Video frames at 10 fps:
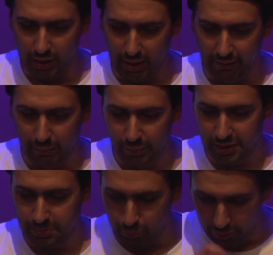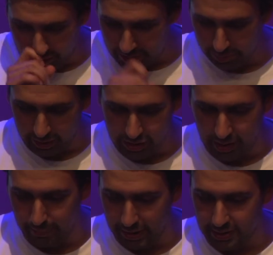And then with this pitched
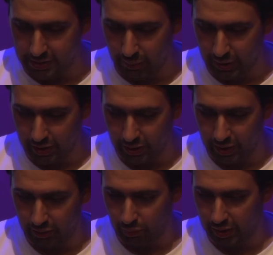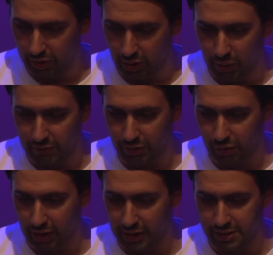up bass line, we can go even
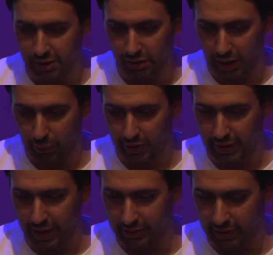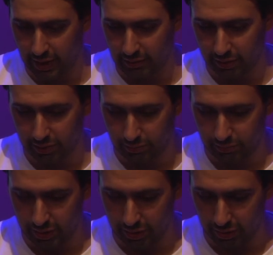crazier. Like we can add other,
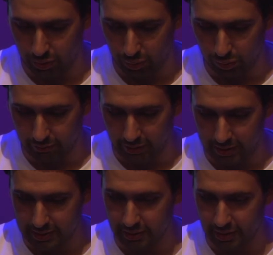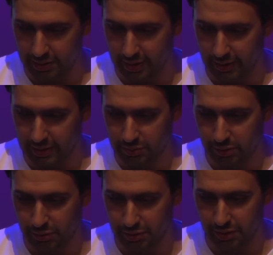cool effects and things like that as
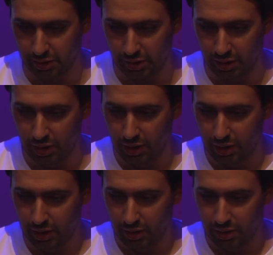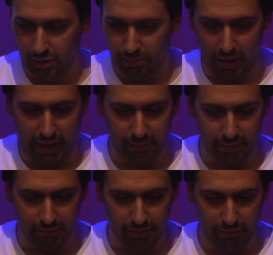well. So might add a
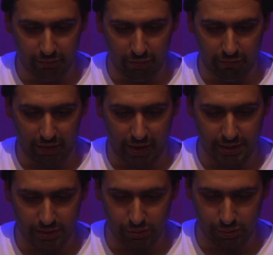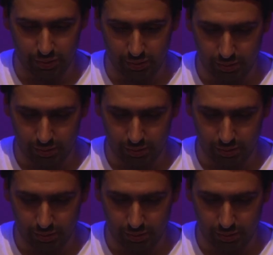bit of a phase to it.